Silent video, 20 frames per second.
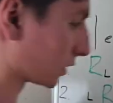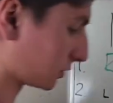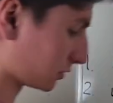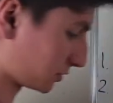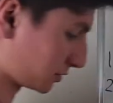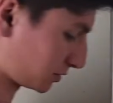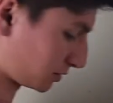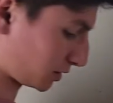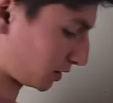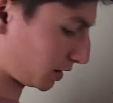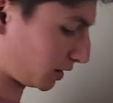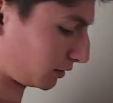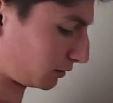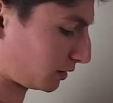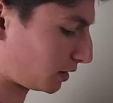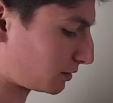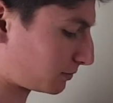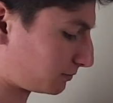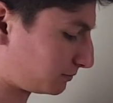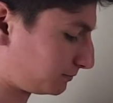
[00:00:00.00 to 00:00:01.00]
Just like
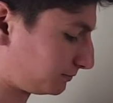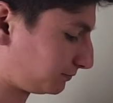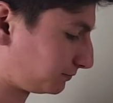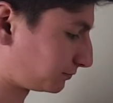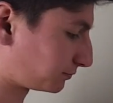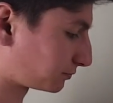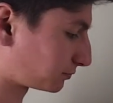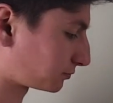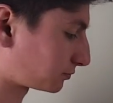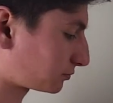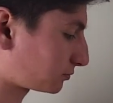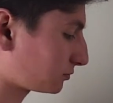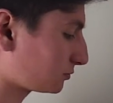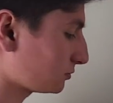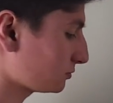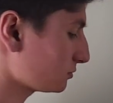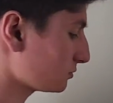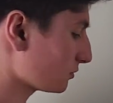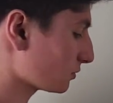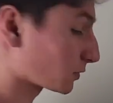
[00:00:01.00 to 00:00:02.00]
that.
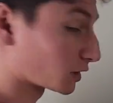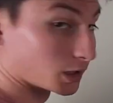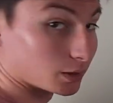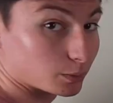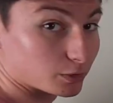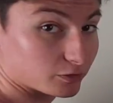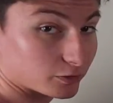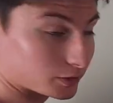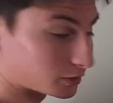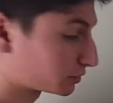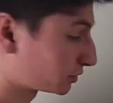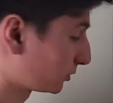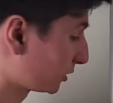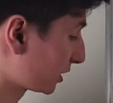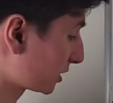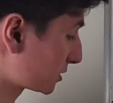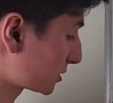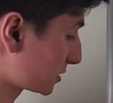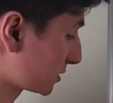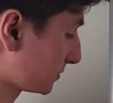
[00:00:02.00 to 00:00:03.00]
Then we fill in the
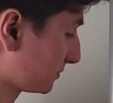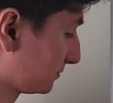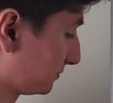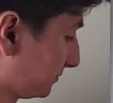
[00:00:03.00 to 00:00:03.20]
blanks.